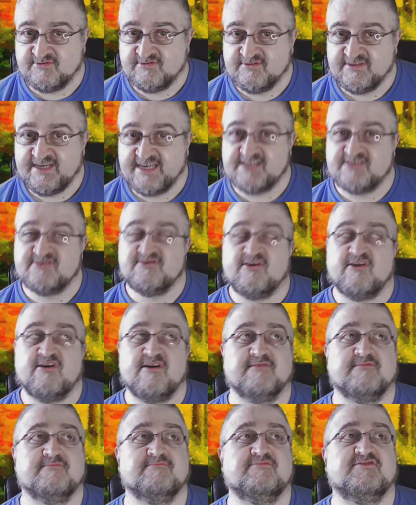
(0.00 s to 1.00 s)
He does not
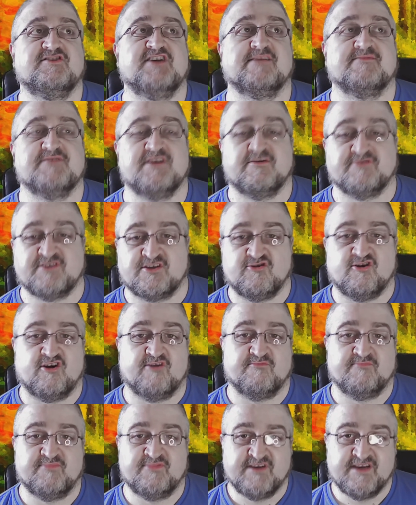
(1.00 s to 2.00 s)
project himself as a
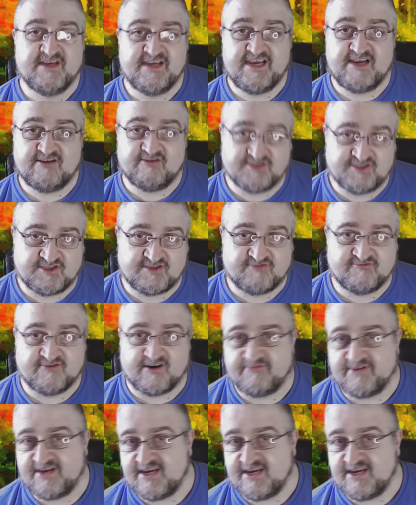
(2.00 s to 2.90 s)
cop. He looks scruffy.